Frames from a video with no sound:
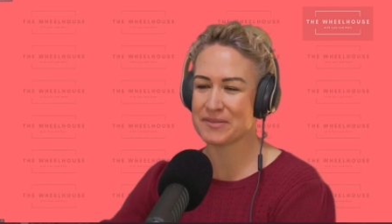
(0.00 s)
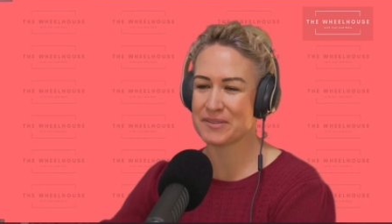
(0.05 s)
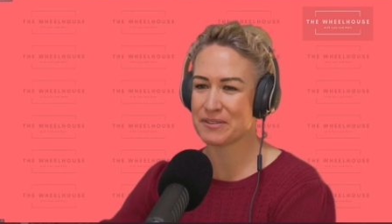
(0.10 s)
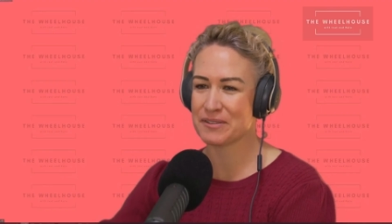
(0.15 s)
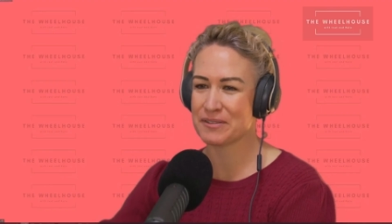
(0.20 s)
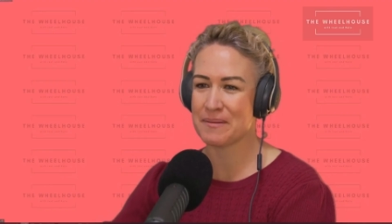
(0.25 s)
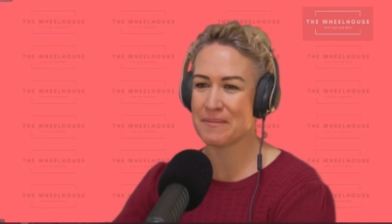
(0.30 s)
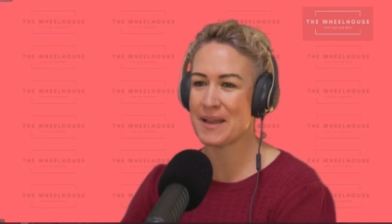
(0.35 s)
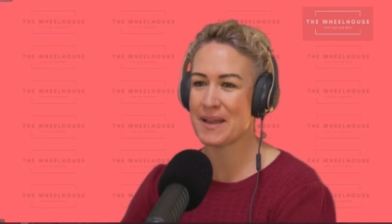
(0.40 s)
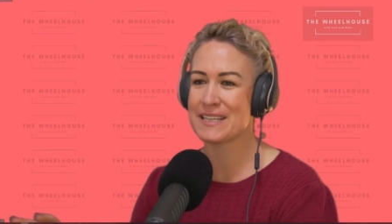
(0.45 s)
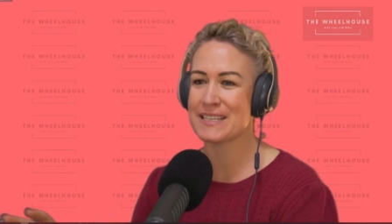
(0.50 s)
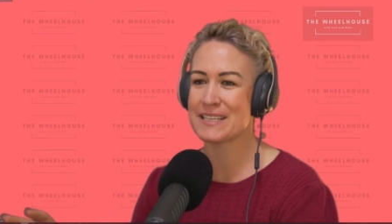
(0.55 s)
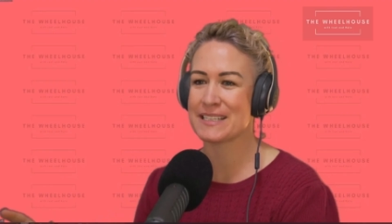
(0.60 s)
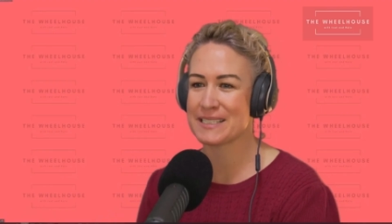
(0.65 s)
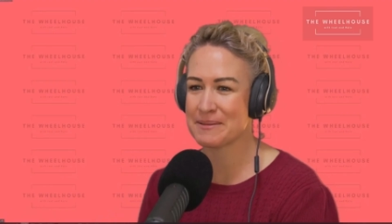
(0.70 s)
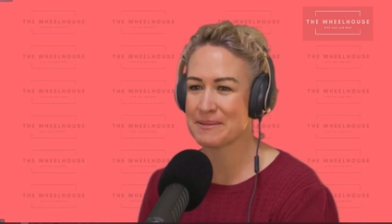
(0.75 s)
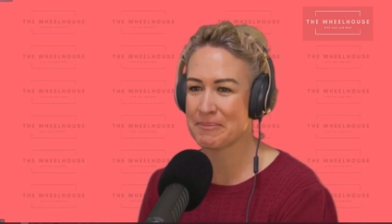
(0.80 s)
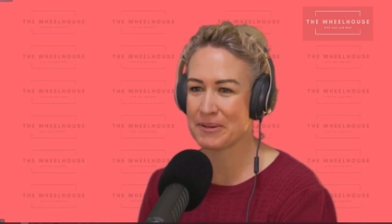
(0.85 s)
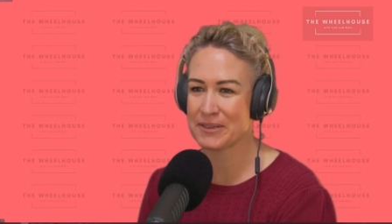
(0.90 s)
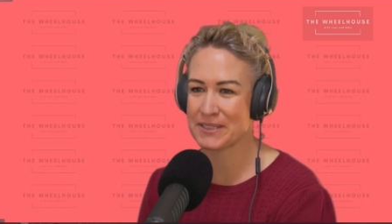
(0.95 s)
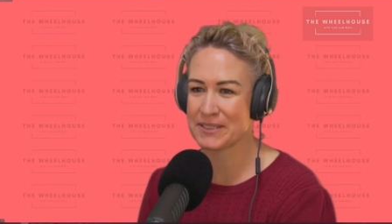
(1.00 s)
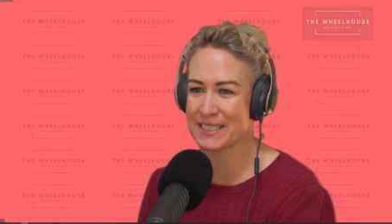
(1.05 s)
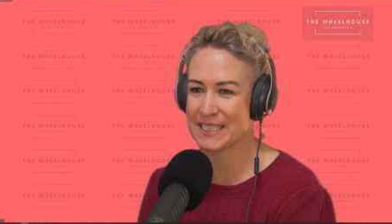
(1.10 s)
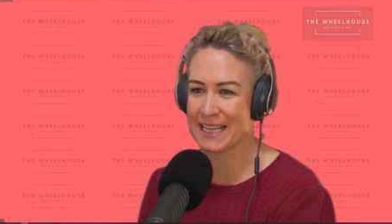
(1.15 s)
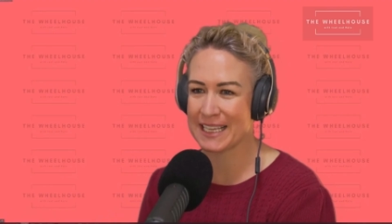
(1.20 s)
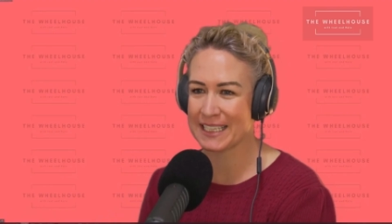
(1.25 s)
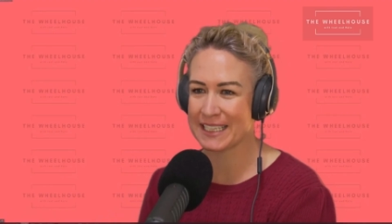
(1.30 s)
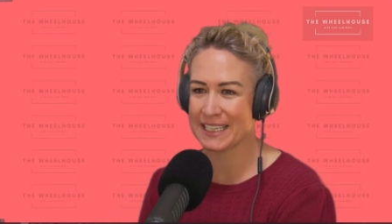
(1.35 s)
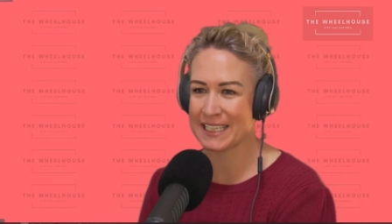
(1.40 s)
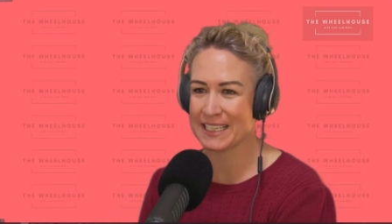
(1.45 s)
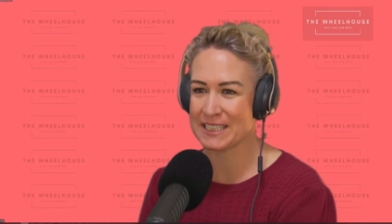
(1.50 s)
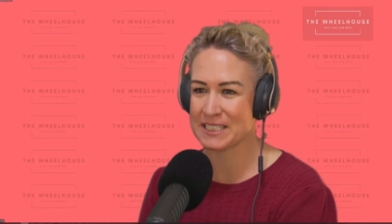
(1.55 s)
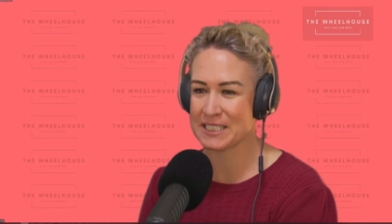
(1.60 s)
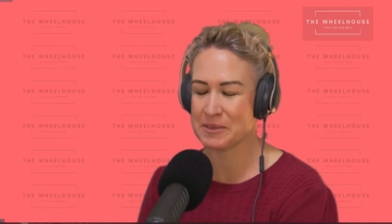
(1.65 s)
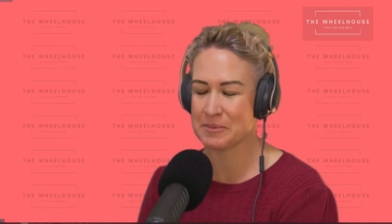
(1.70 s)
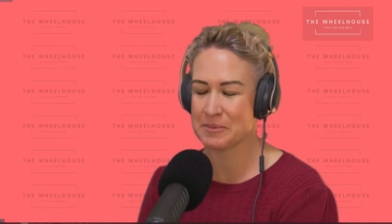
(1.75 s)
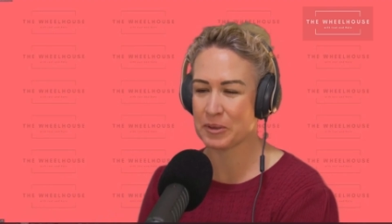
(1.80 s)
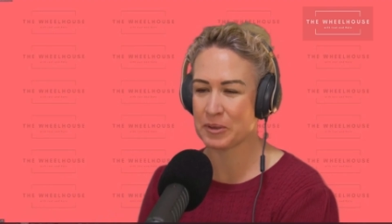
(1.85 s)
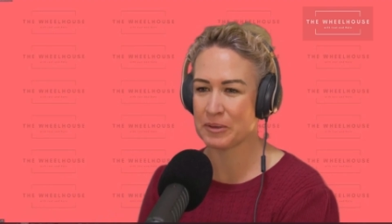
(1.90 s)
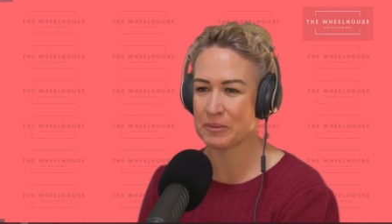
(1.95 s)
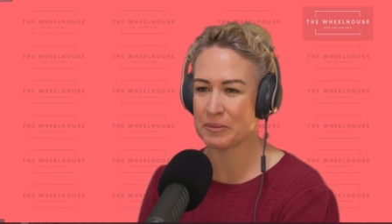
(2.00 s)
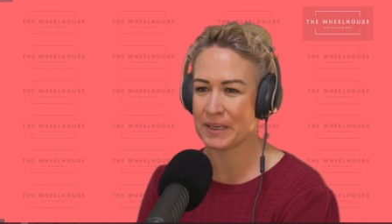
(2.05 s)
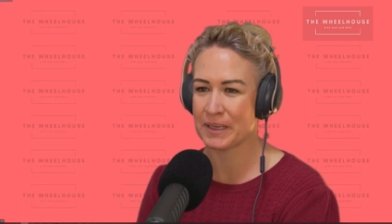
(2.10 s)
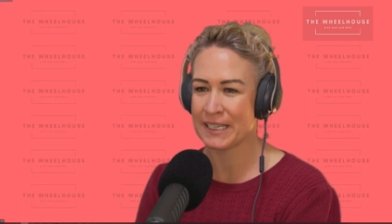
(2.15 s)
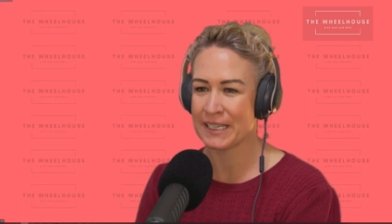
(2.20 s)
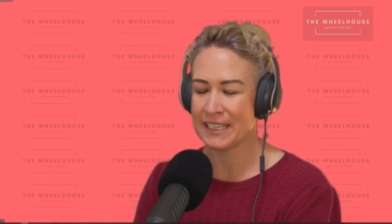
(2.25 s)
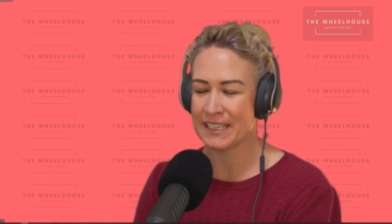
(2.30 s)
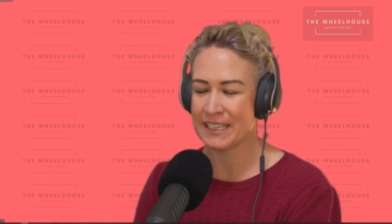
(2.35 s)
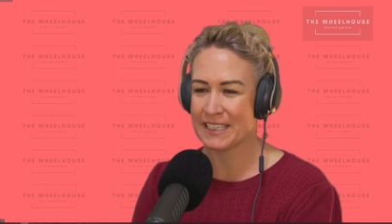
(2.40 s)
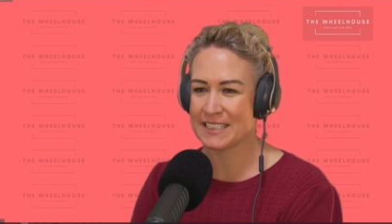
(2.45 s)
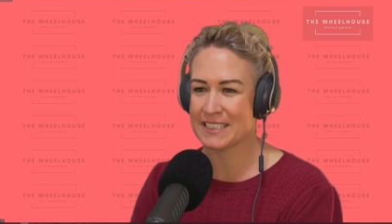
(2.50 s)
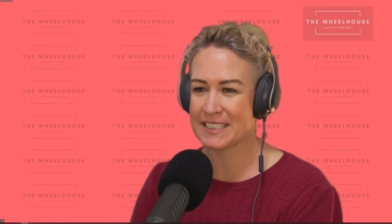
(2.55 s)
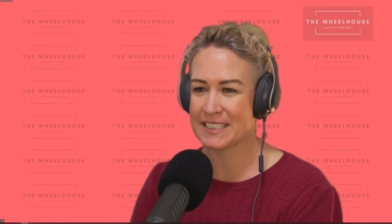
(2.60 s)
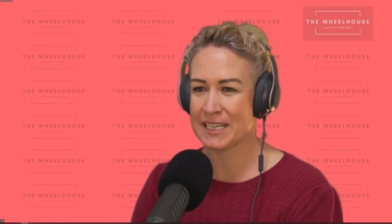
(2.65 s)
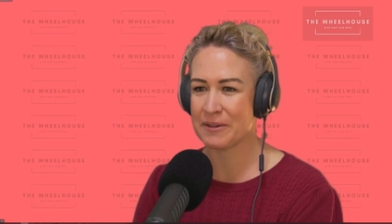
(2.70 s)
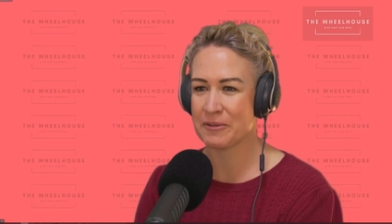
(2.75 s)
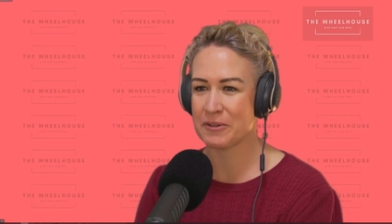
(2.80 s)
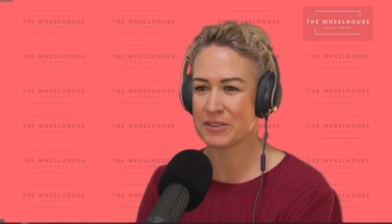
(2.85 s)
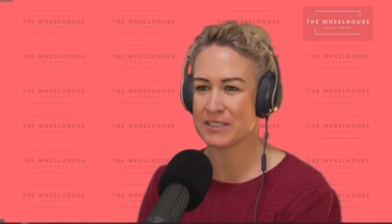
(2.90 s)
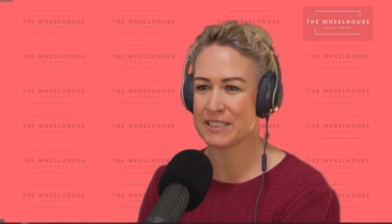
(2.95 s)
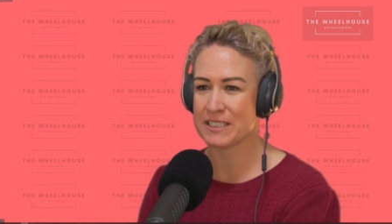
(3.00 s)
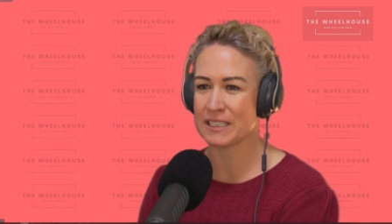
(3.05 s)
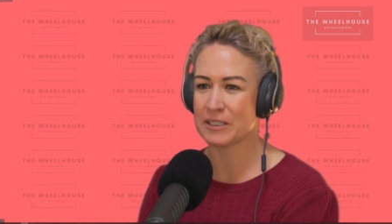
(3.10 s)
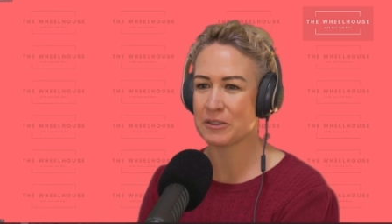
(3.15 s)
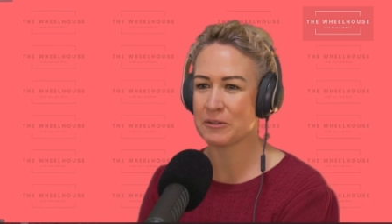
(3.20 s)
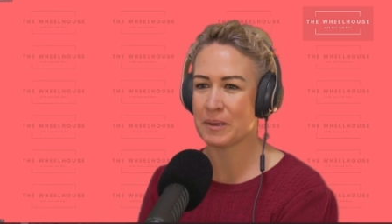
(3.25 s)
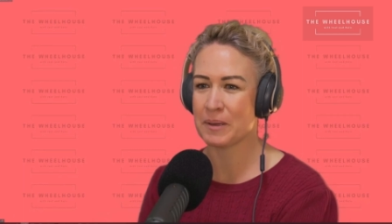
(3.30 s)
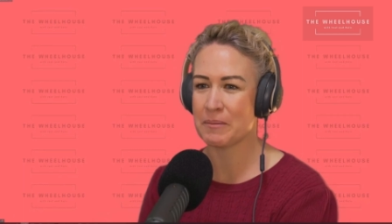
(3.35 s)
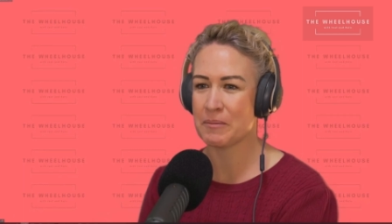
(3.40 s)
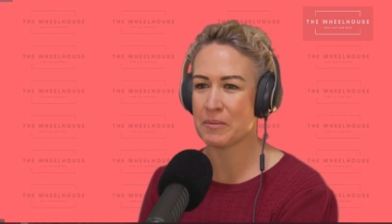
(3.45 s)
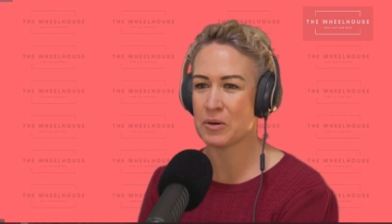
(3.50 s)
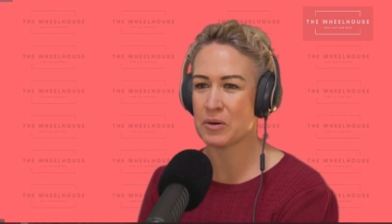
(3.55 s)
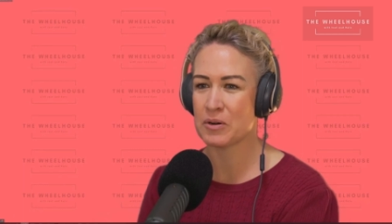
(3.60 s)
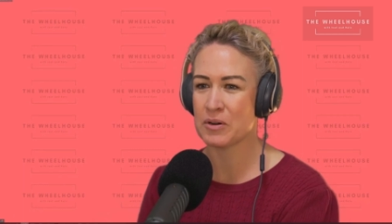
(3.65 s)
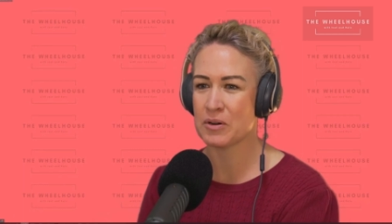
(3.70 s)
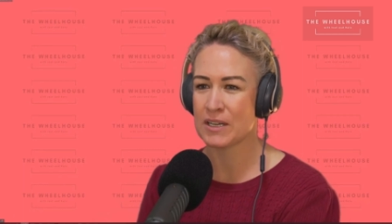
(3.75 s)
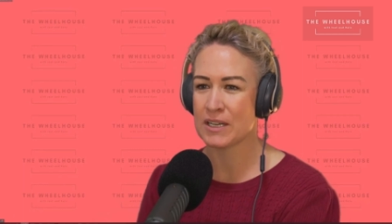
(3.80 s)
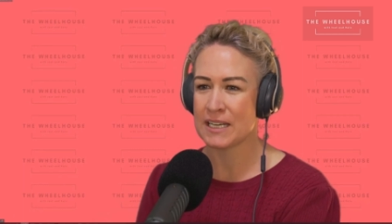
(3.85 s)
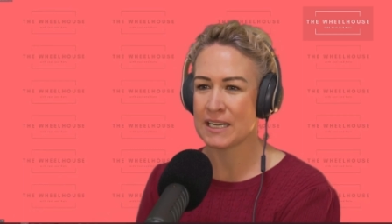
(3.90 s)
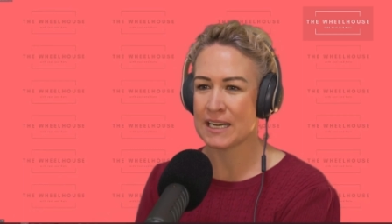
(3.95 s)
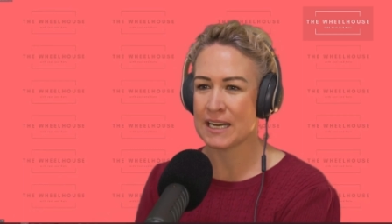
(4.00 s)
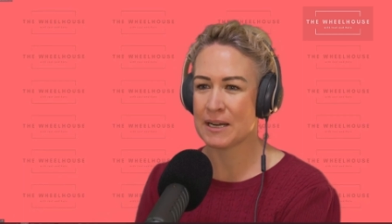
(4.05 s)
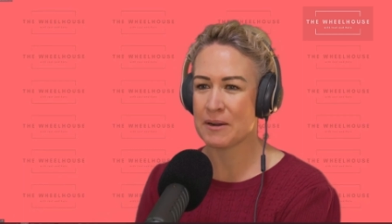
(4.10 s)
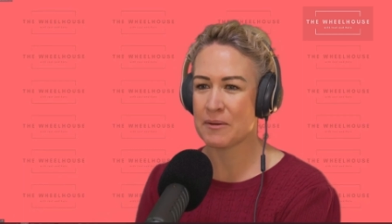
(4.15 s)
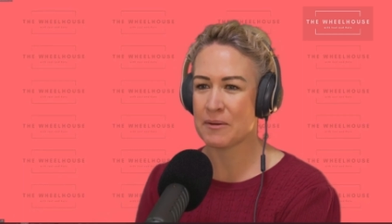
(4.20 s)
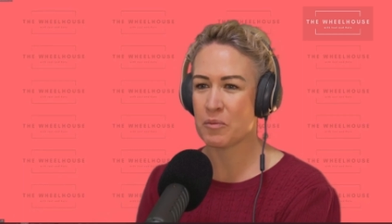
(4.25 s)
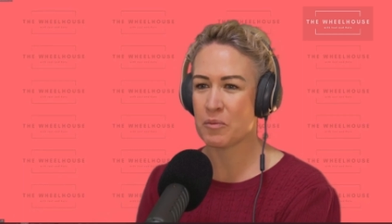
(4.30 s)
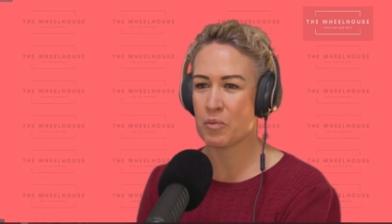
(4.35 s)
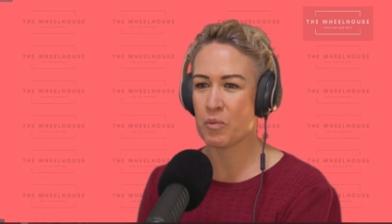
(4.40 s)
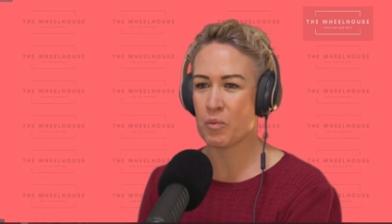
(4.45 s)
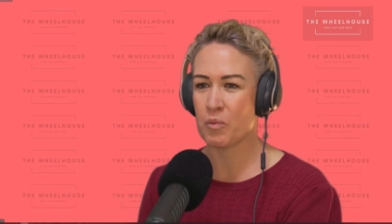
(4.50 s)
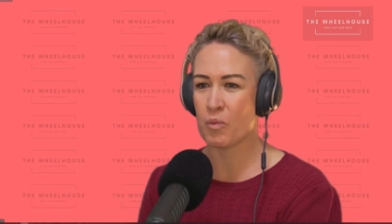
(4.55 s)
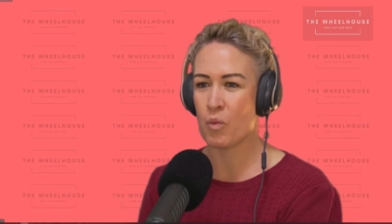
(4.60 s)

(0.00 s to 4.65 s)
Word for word: tremendous personality in the sport but he said he wants a little bit more um,